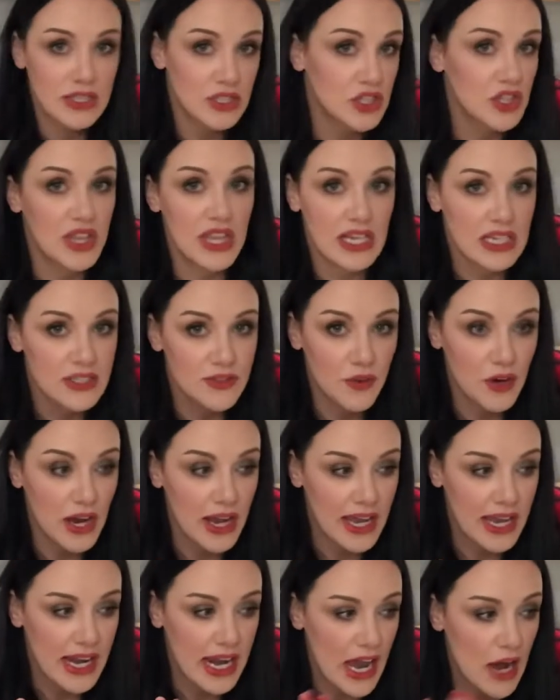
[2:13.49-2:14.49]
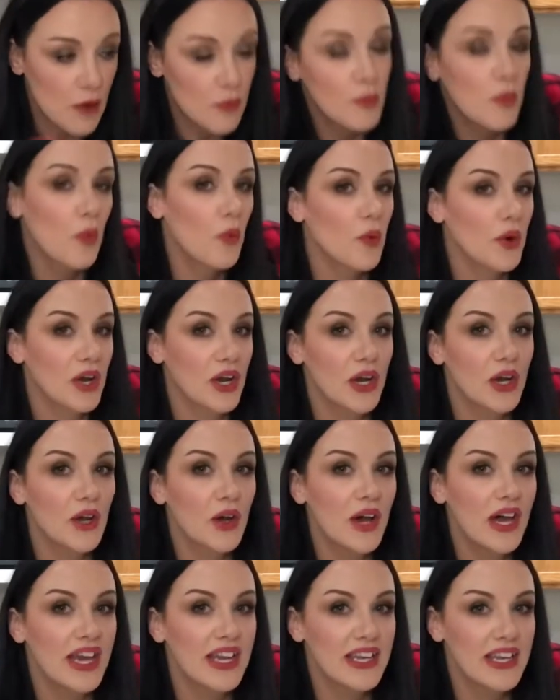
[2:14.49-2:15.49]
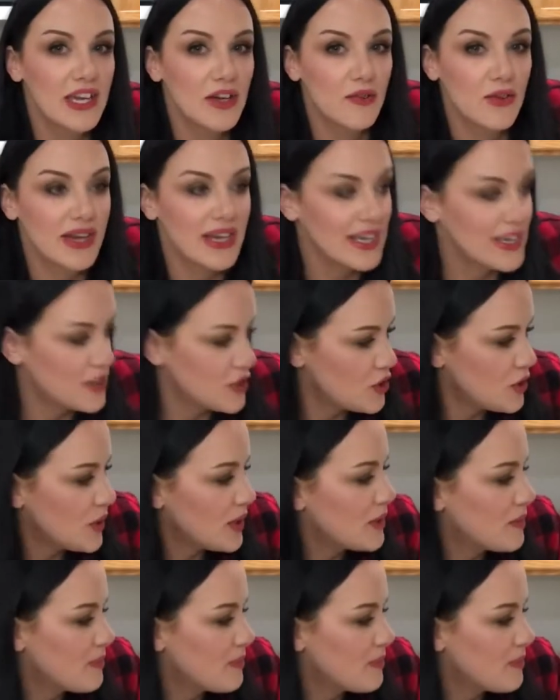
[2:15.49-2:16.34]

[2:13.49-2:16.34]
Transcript: thanks for hanging out. We're gonna go ahead and get right into it.